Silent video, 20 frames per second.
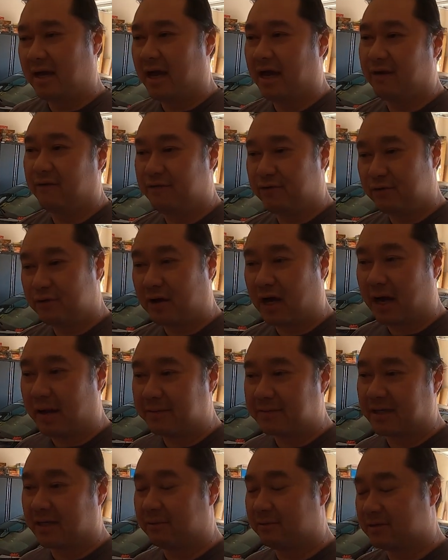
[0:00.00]
had a few
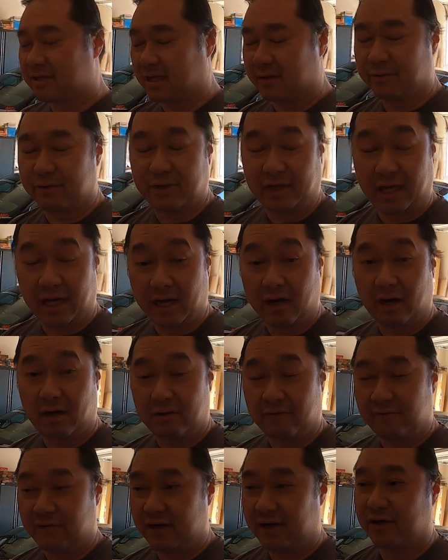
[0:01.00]
cops, I wasn't able to get it
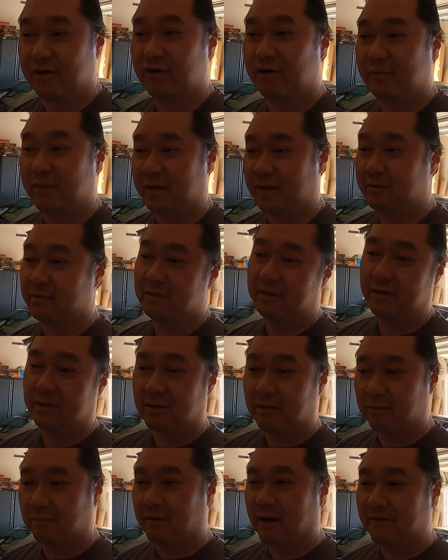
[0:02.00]
on video, but they were,
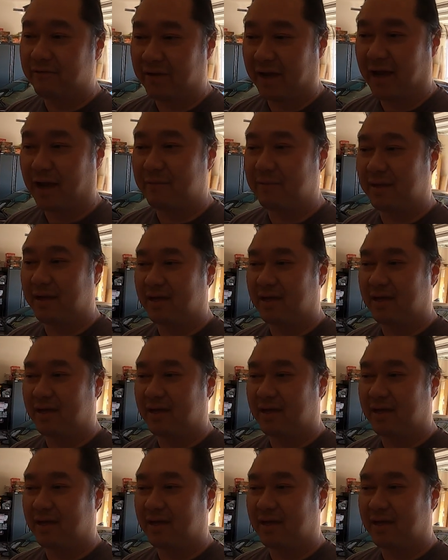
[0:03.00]
you know, revving at